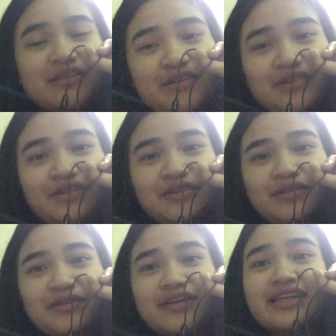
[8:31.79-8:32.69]

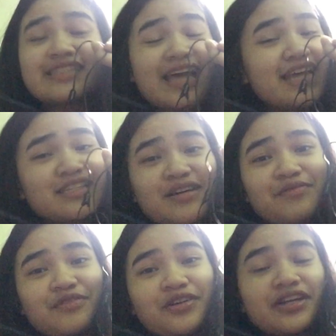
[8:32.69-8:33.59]
So, size
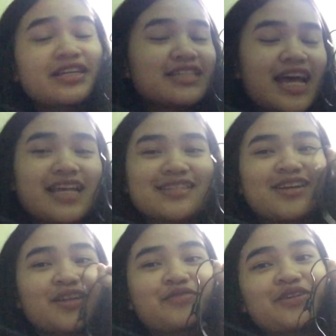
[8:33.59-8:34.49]
up for your size,
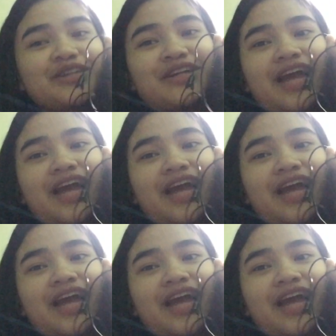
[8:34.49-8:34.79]
not for your